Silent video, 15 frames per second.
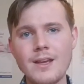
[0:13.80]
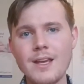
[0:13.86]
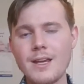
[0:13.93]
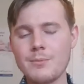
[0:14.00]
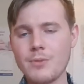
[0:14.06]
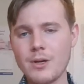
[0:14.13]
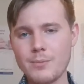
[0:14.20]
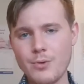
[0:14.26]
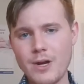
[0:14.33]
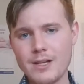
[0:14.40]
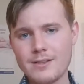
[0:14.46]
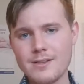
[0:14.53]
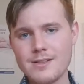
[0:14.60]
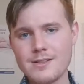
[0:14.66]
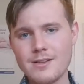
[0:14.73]
In my
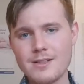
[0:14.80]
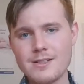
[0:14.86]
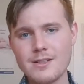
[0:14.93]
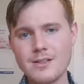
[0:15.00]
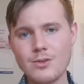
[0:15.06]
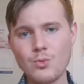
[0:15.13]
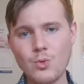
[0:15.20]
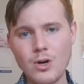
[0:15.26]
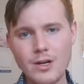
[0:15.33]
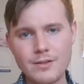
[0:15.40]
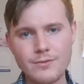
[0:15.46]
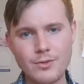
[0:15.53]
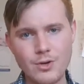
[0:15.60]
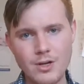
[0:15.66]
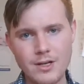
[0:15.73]
practice, I see a wide
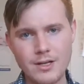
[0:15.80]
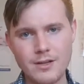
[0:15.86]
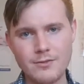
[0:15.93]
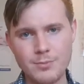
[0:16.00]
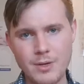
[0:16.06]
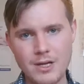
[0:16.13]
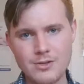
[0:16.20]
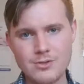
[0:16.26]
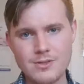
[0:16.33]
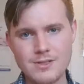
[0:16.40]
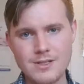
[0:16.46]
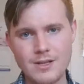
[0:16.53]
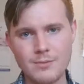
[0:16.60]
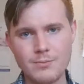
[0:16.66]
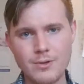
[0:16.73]
variety of patients
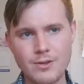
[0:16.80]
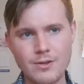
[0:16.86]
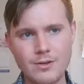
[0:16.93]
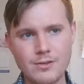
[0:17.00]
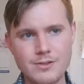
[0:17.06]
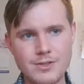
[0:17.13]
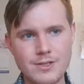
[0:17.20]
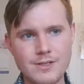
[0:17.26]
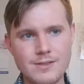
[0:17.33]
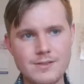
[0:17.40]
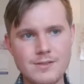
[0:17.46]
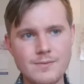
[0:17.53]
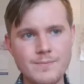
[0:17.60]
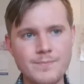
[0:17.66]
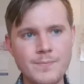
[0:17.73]
and
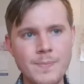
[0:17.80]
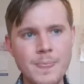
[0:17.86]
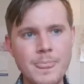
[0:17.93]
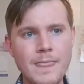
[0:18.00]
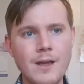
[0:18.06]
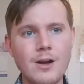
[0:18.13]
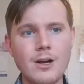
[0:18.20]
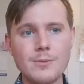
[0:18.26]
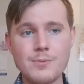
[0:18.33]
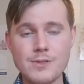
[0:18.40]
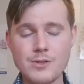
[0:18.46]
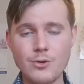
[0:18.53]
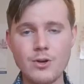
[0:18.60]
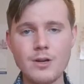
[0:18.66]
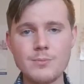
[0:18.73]
pathologies. I
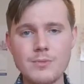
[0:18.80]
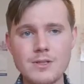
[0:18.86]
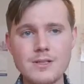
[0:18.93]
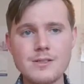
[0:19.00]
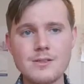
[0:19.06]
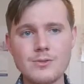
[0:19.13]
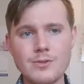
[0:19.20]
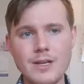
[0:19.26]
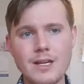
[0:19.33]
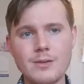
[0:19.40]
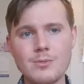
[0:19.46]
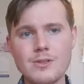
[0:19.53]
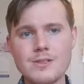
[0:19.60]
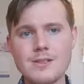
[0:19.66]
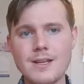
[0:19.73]
prescribe medicinal
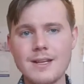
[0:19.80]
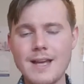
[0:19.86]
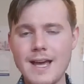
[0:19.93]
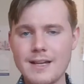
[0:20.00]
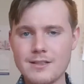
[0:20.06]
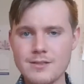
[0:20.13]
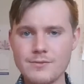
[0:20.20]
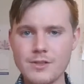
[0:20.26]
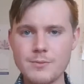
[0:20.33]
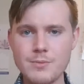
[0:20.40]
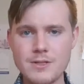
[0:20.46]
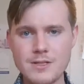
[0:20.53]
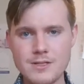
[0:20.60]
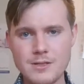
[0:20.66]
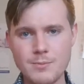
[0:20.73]
cannabis and actively
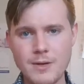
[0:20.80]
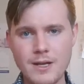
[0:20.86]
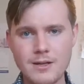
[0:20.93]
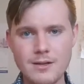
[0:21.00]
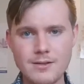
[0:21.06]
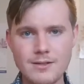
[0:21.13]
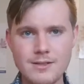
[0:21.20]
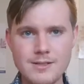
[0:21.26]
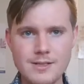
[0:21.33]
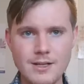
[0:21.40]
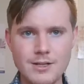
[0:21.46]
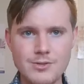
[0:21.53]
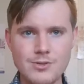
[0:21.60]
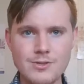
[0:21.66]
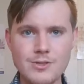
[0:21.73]
participate in the
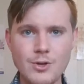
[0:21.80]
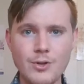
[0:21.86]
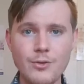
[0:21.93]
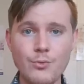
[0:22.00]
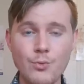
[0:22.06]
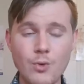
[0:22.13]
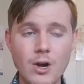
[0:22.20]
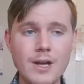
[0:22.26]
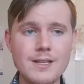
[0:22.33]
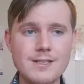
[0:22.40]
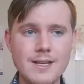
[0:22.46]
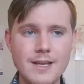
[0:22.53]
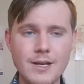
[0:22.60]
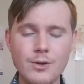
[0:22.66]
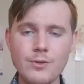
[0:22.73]
discussions on the right to
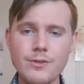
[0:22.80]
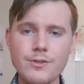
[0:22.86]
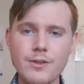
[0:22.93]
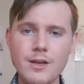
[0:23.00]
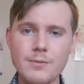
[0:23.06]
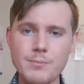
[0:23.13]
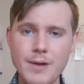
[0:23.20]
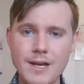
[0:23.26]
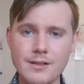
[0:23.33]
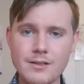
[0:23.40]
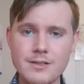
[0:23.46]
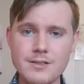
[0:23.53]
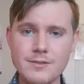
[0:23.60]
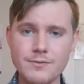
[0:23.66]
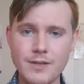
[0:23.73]
health and
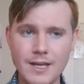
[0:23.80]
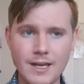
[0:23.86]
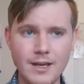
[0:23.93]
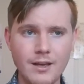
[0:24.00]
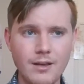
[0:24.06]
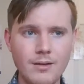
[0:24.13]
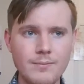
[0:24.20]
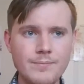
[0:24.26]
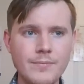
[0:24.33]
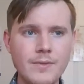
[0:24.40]
palliative care.